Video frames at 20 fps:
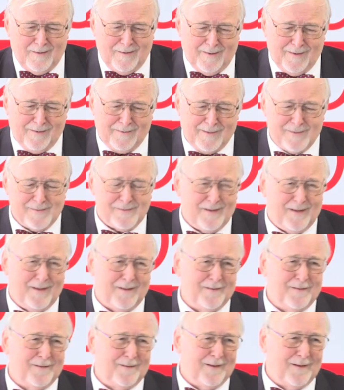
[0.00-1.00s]
and at the
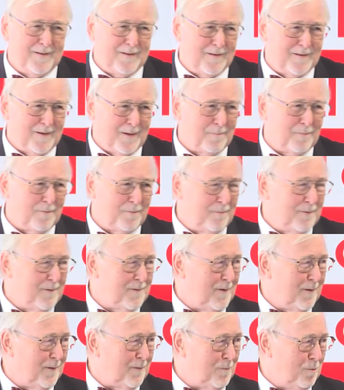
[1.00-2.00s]
end it ended up
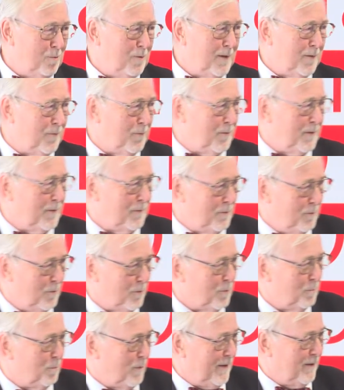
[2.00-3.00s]
with a 200
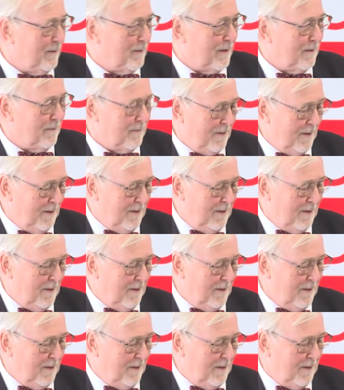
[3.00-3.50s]
euro printer.